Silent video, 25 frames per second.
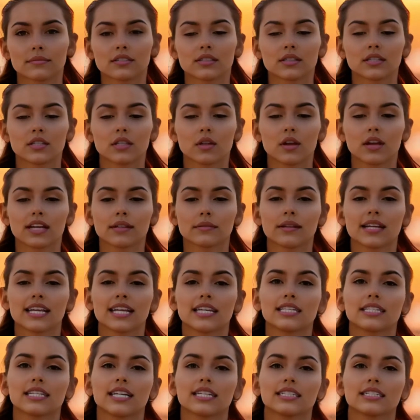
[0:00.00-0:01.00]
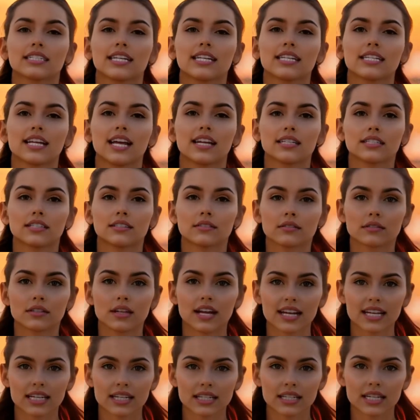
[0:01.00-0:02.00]
Join me as I set out to
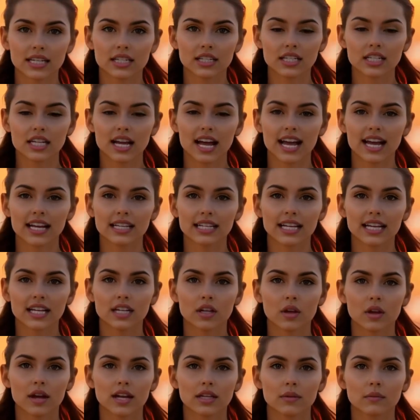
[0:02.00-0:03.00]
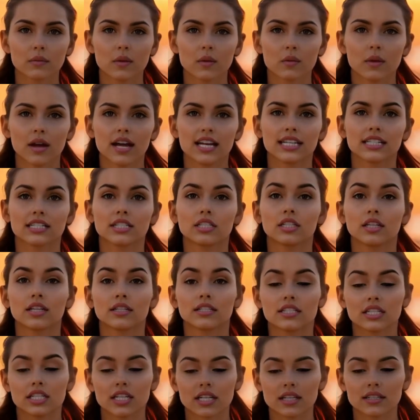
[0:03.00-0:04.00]
find and share the incredible ways
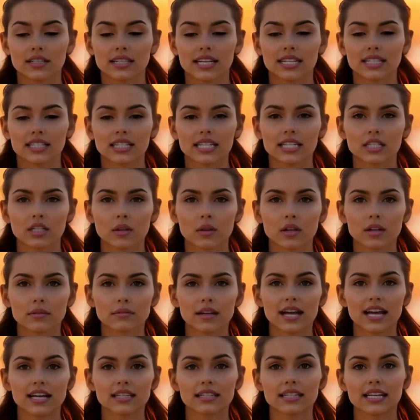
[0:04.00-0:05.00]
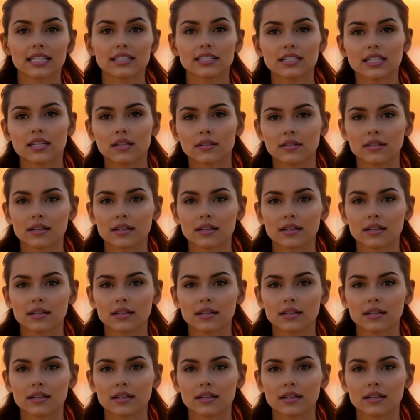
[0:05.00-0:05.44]
God's goodness is all around us.